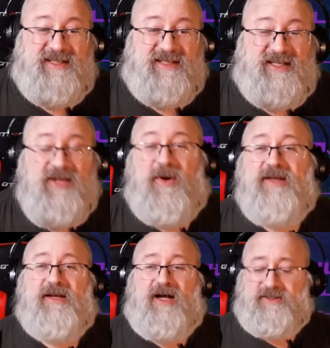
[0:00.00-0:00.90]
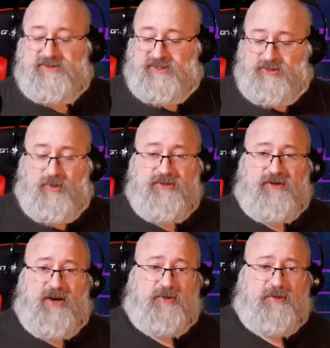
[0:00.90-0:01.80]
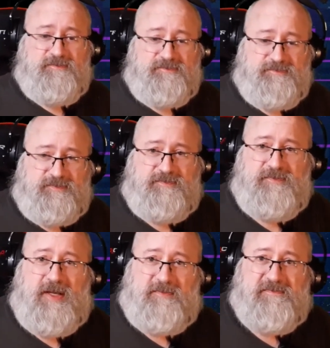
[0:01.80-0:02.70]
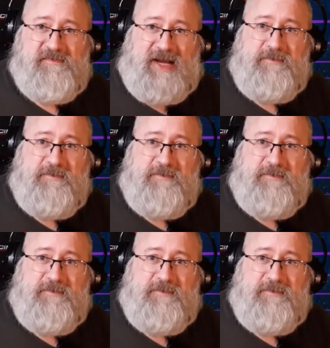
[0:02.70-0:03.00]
Anyway, I'll see you on the road. Bye.